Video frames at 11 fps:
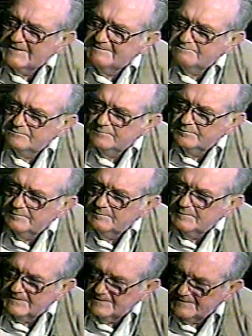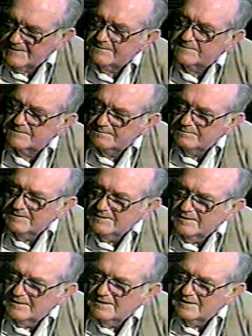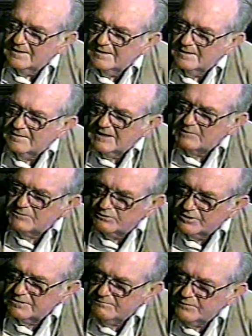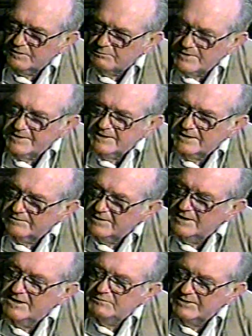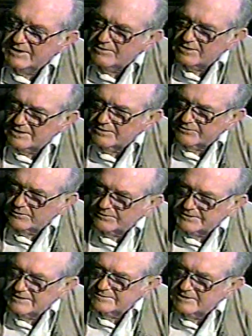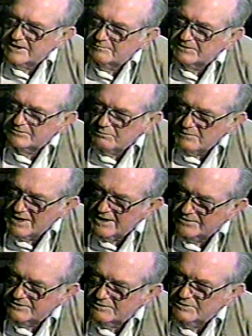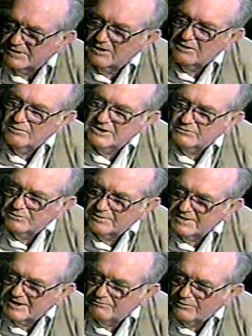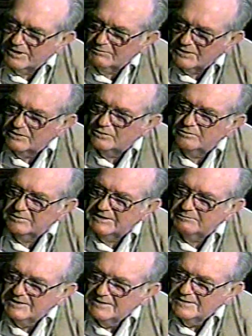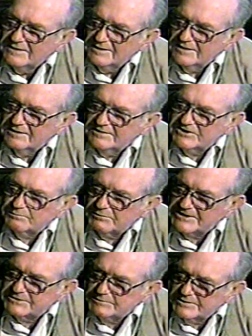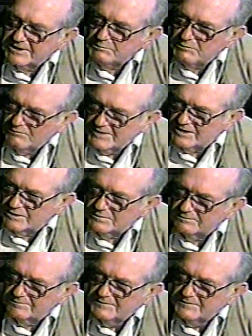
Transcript: Chevrolet place. Yes. Uh, I was working for a Pontiac dealer in McGehee, Arkansas at that time as a manager, but I always wanted to have one of my own, and and this place became available.